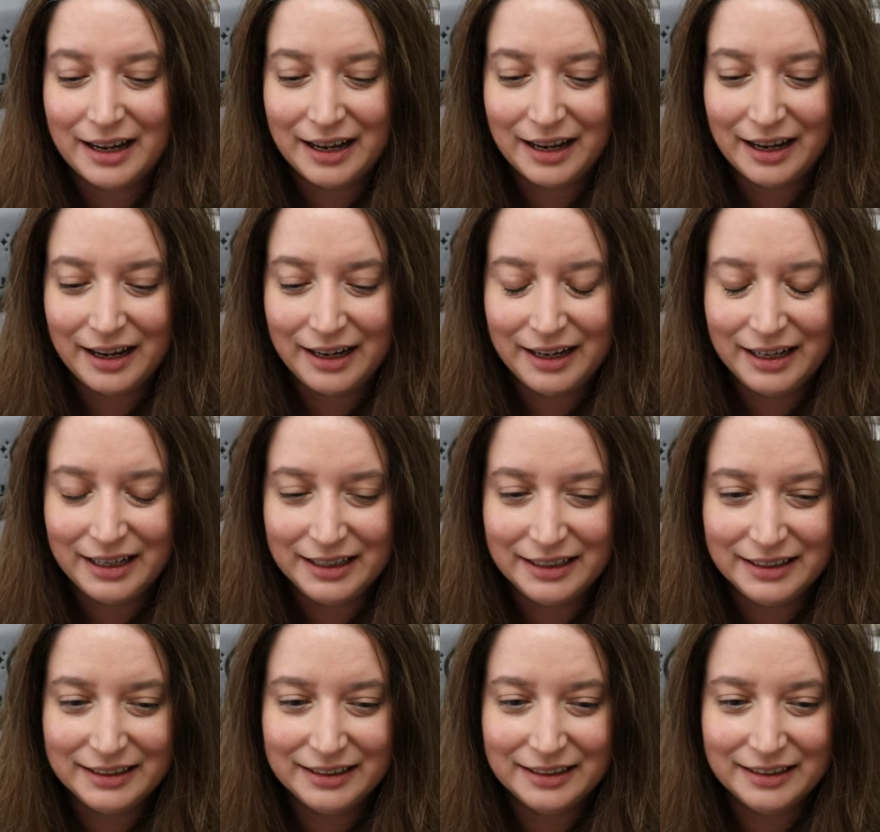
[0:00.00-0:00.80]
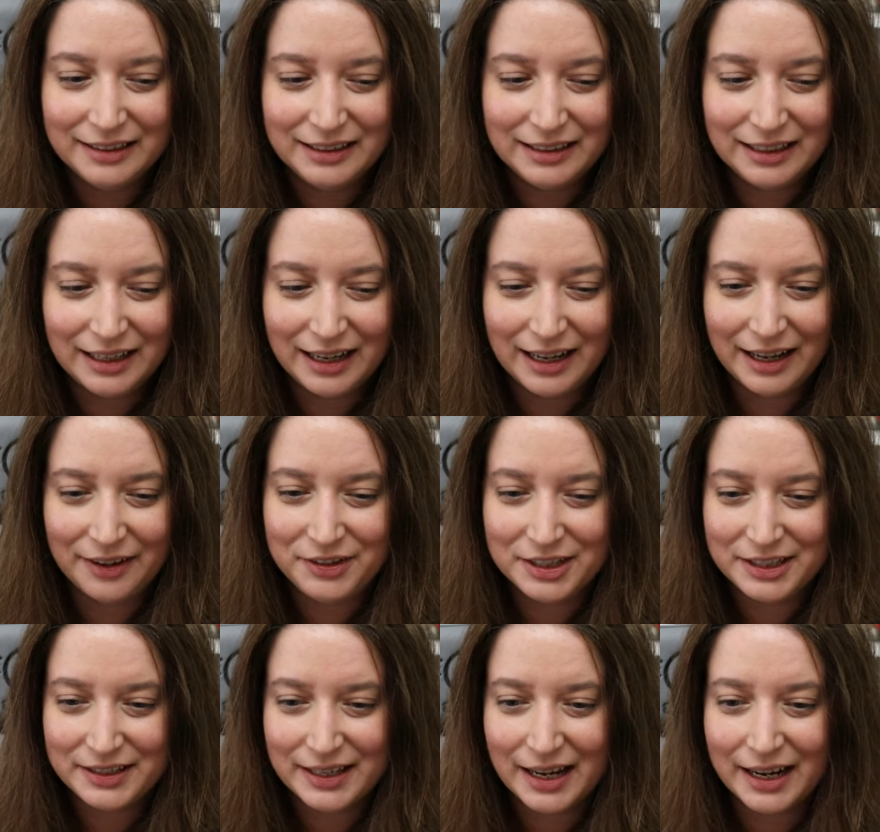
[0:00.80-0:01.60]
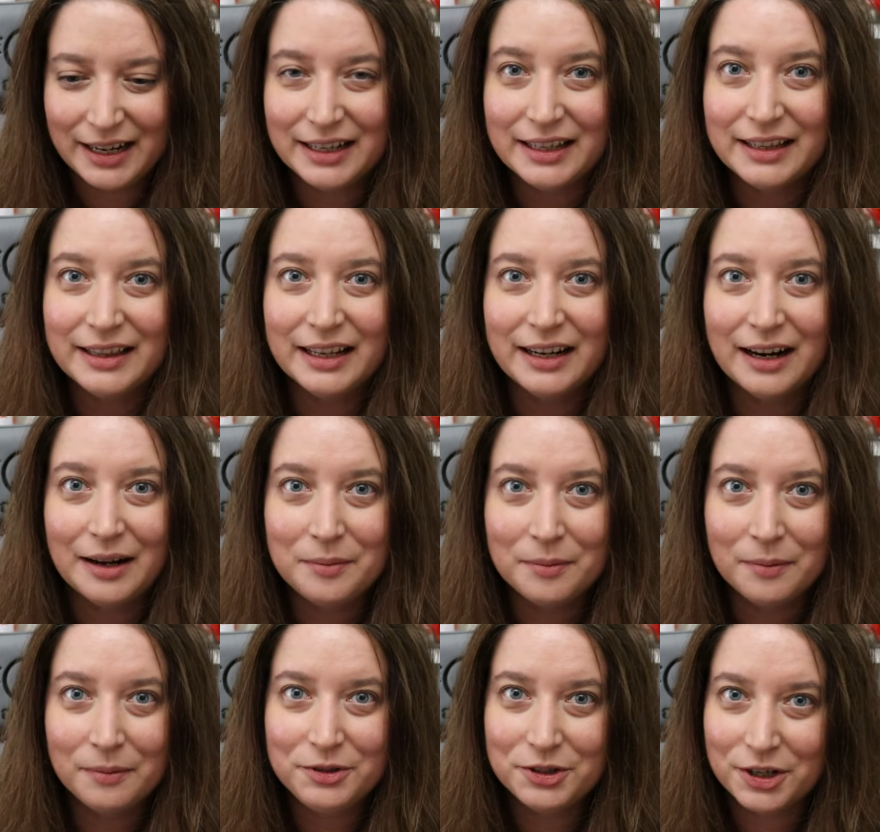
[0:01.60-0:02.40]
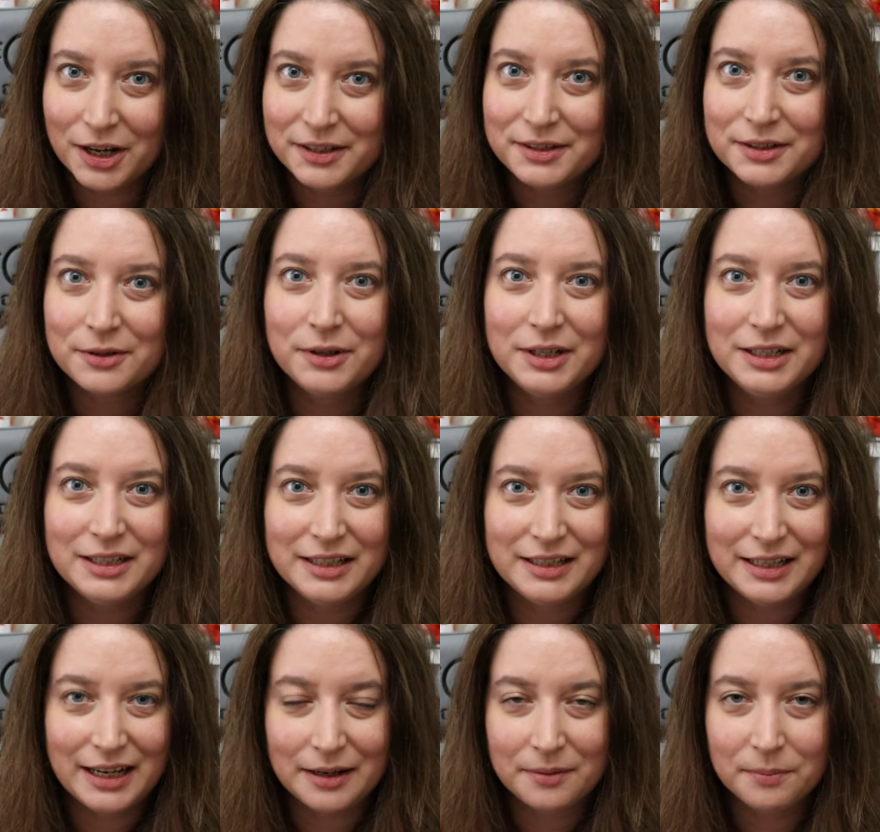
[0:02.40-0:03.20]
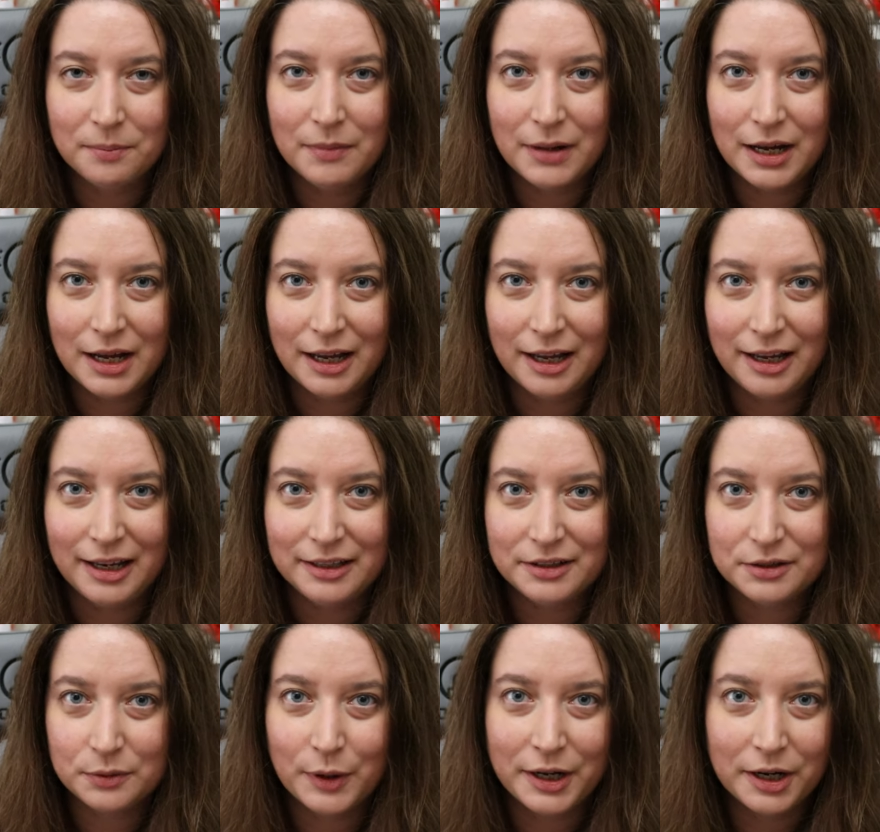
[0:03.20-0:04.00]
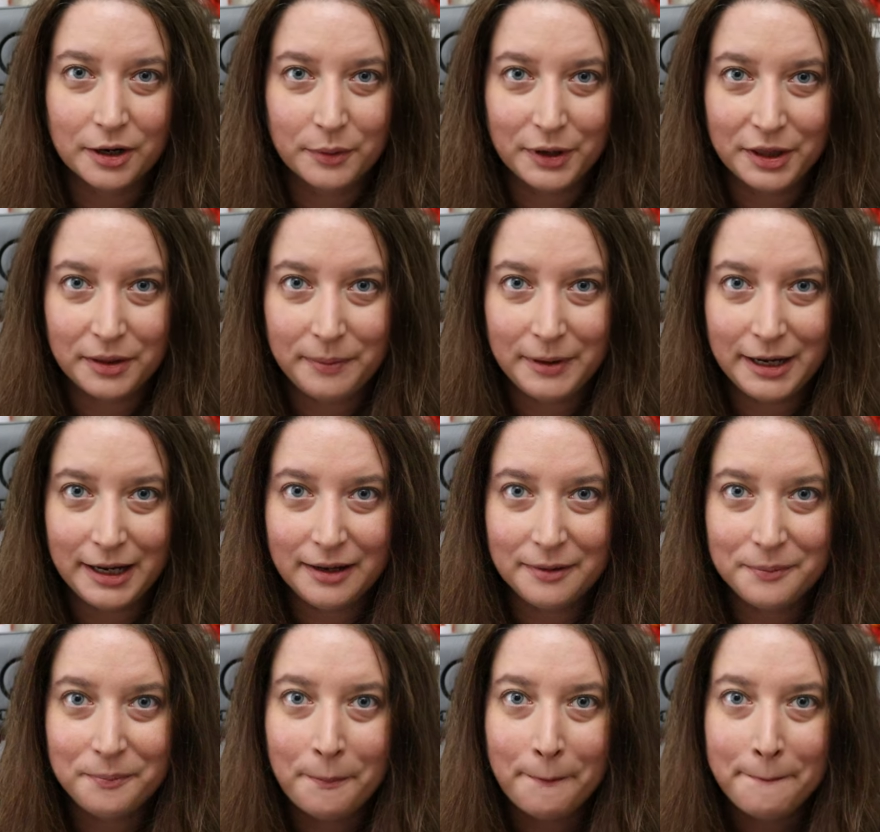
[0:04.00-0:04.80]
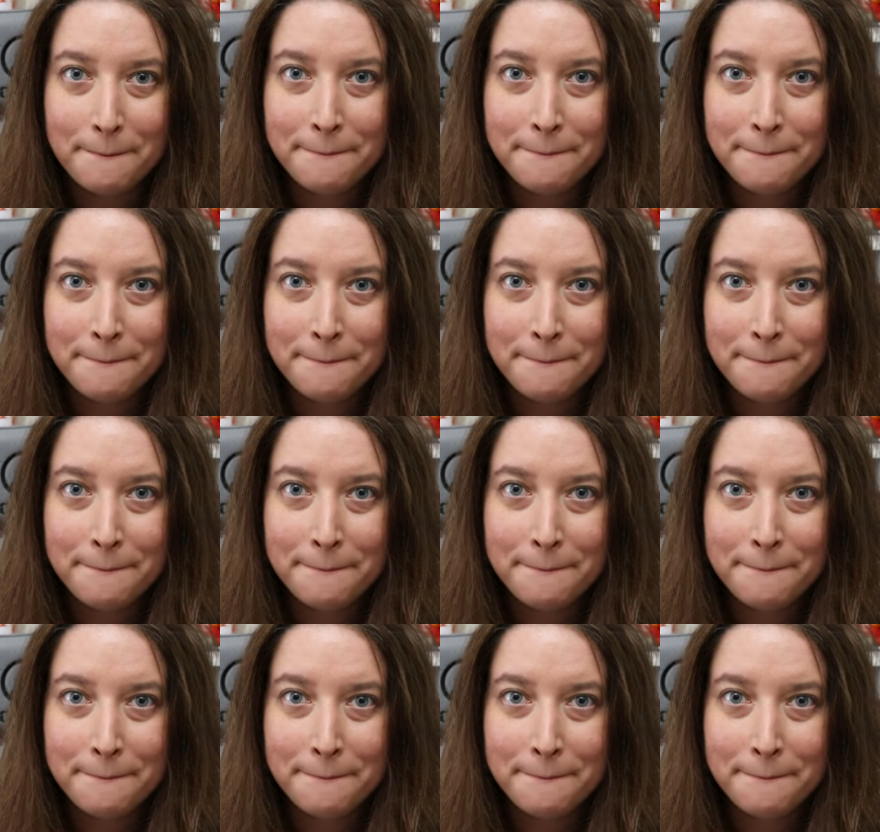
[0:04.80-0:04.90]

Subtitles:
I have decided that I'm just going to take my sweater with me.